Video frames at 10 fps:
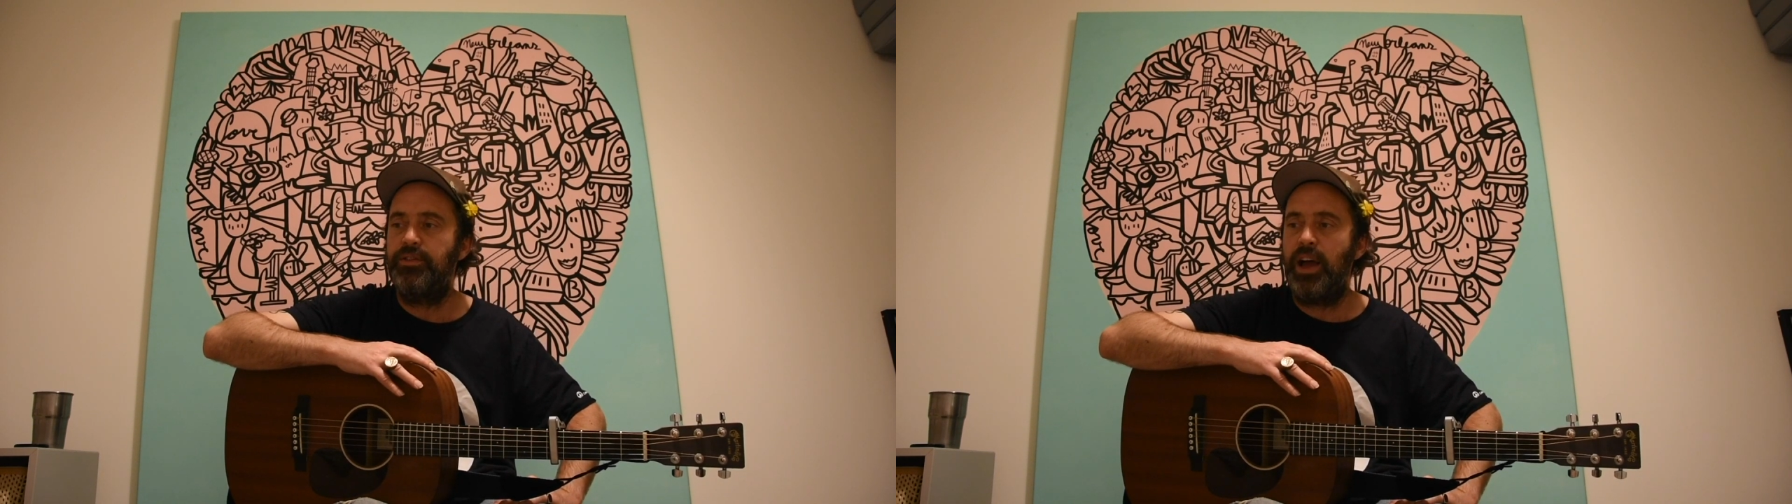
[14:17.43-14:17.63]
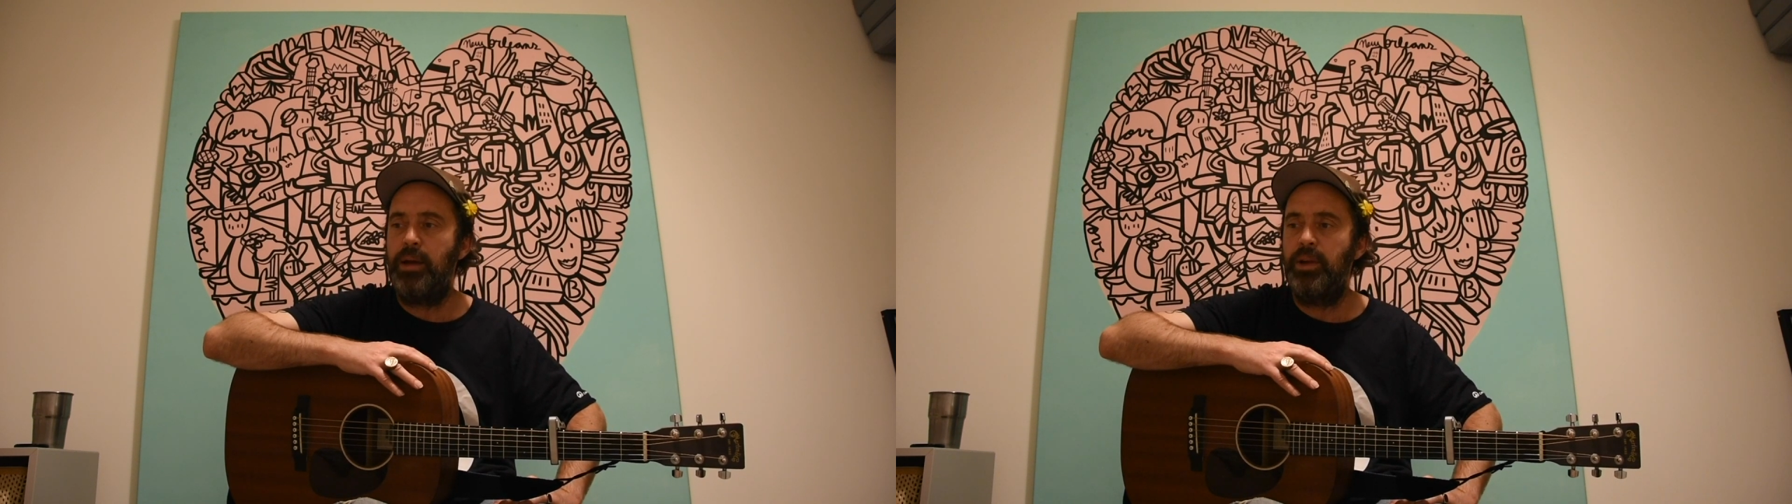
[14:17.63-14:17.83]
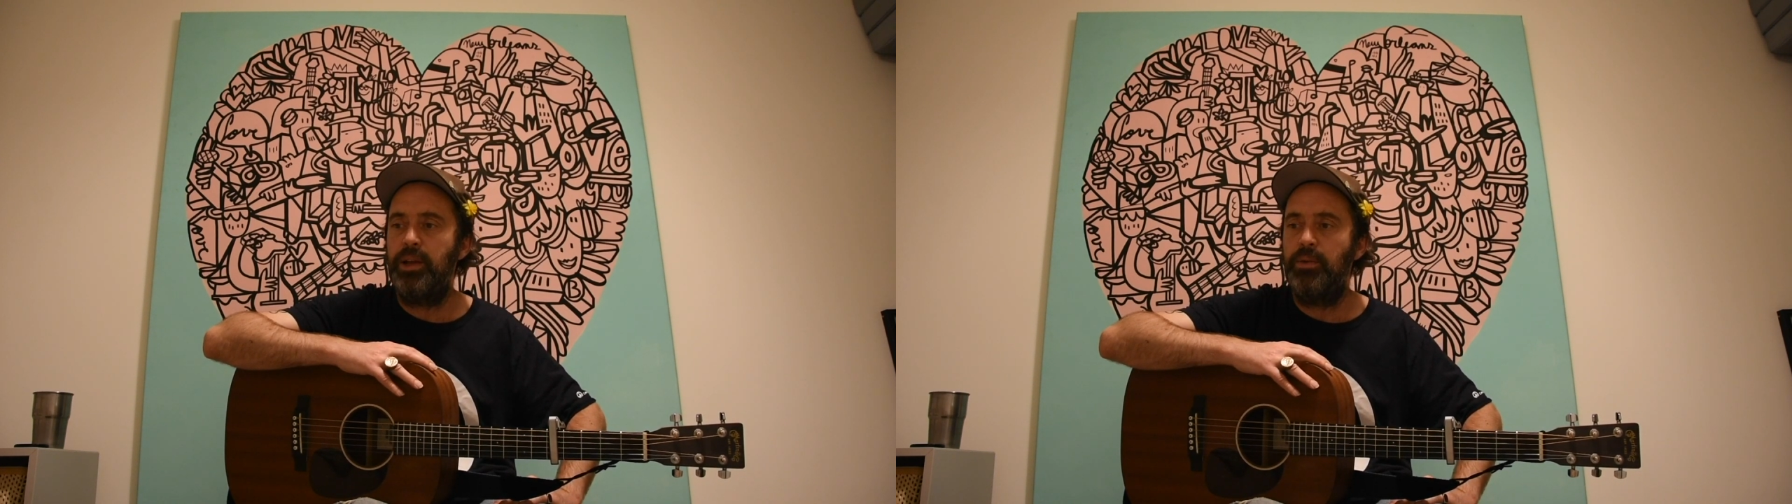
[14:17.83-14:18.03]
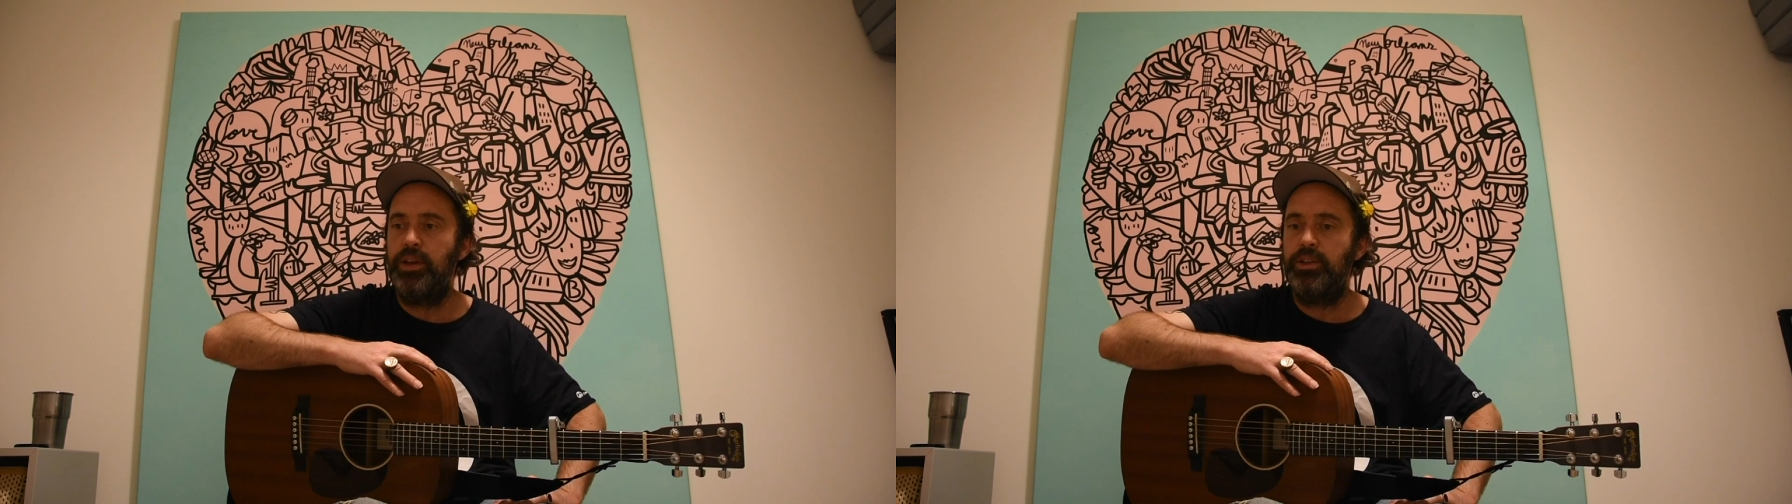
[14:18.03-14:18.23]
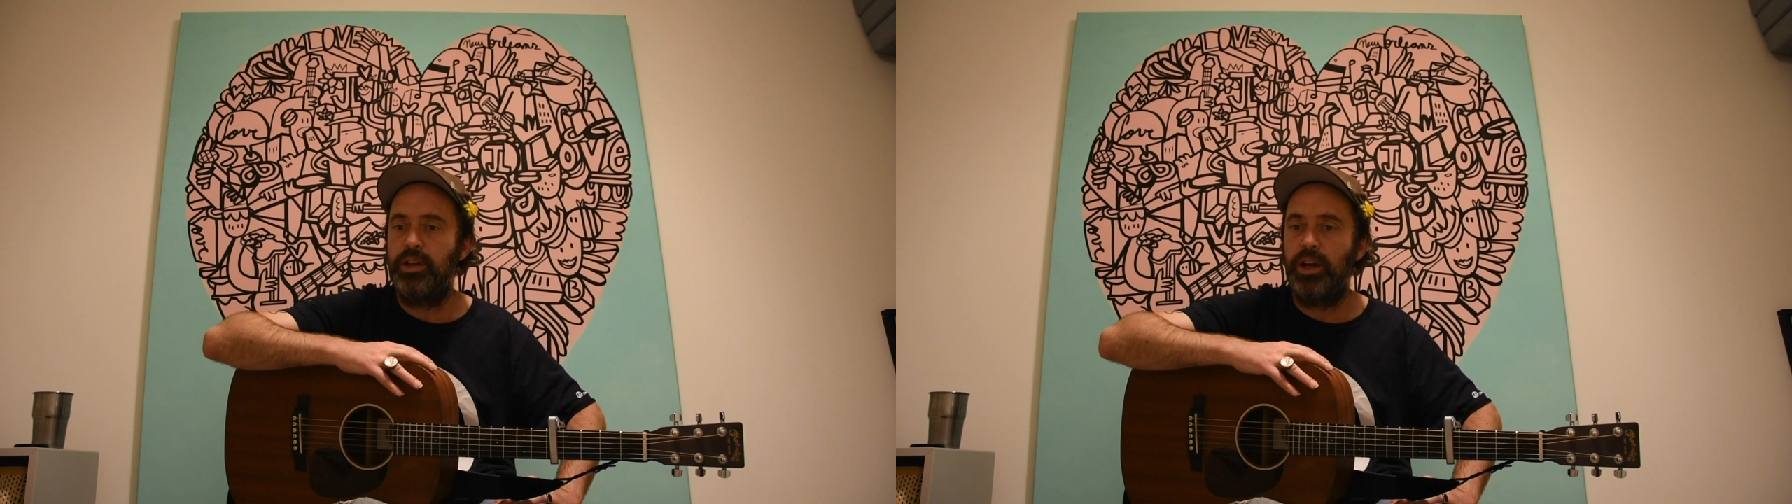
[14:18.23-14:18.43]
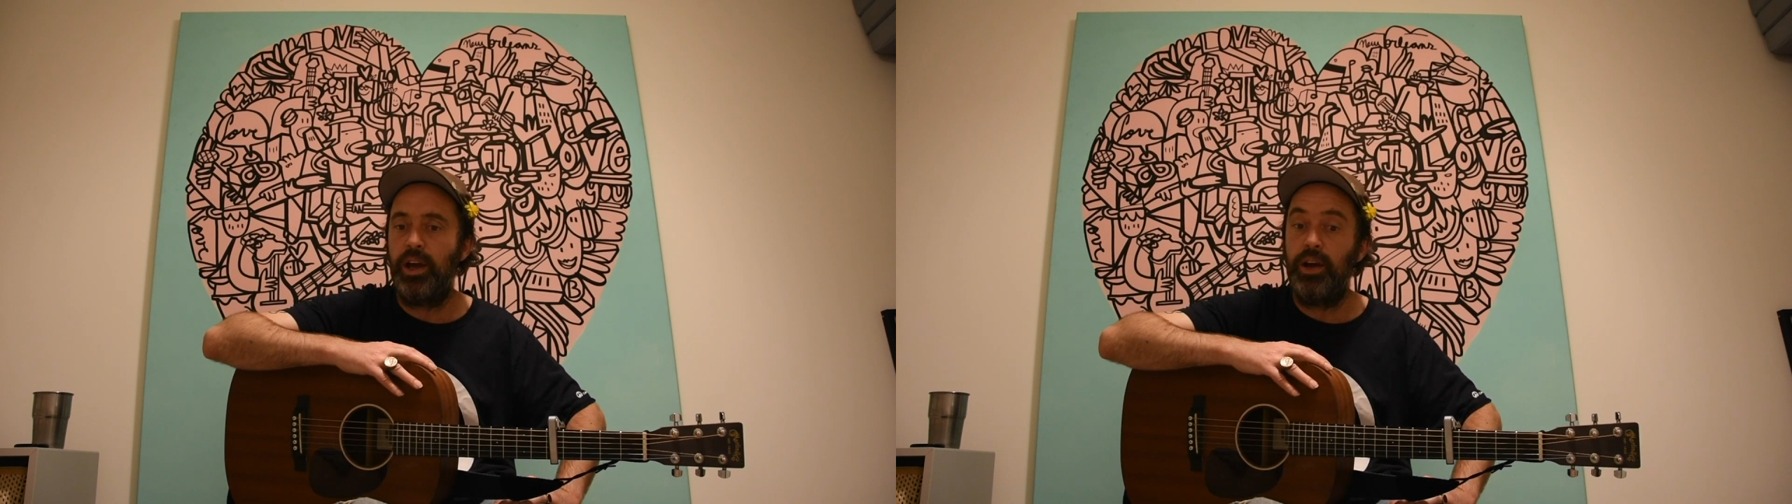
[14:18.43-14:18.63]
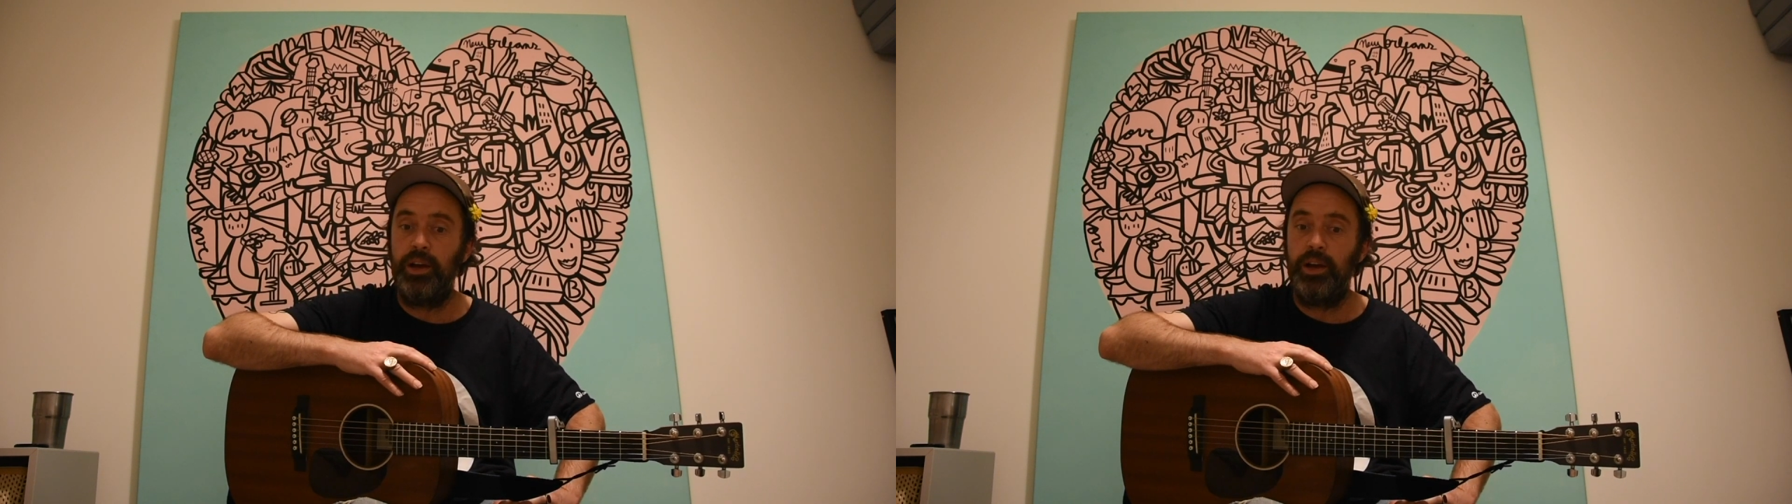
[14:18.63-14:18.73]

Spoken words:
family, which, you know,